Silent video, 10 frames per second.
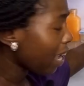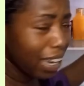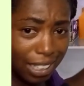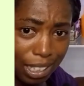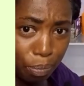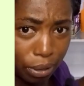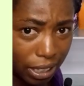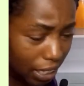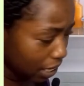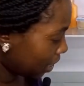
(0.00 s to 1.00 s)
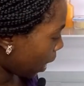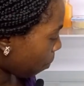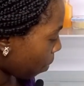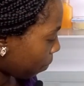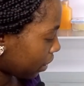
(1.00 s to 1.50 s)
I just put it in the
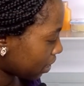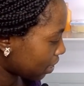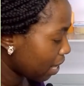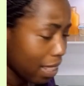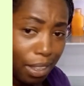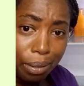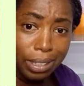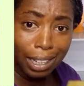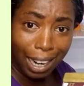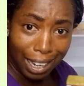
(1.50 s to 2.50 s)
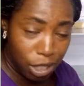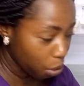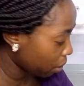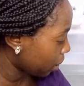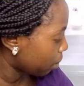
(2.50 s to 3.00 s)
upper part. There is an ice
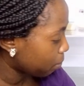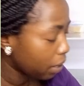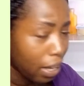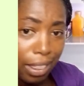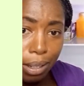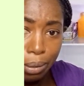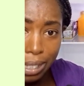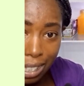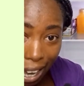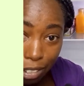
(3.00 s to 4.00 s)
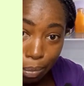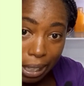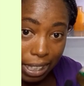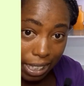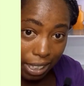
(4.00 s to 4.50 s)
cream. I have my
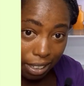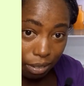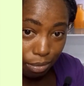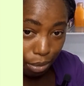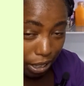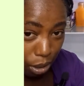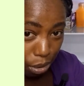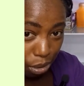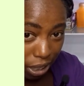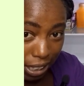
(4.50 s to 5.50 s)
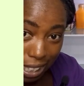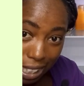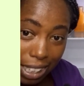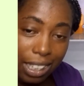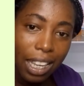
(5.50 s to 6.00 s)
tea, ready to drink
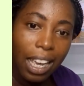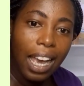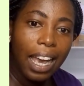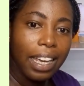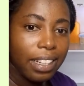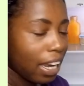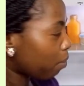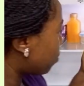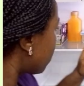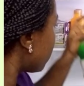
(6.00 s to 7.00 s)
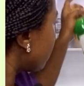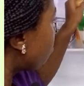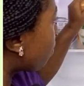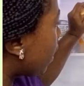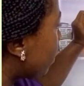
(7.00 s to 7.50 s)
tea, and I put it in
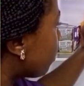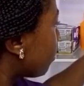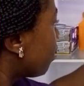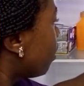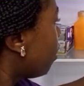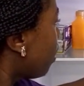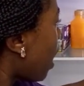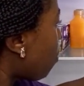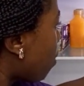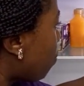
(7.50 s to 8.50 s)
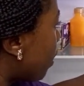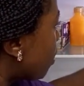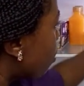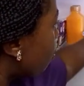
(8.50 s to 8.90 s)
my upper part,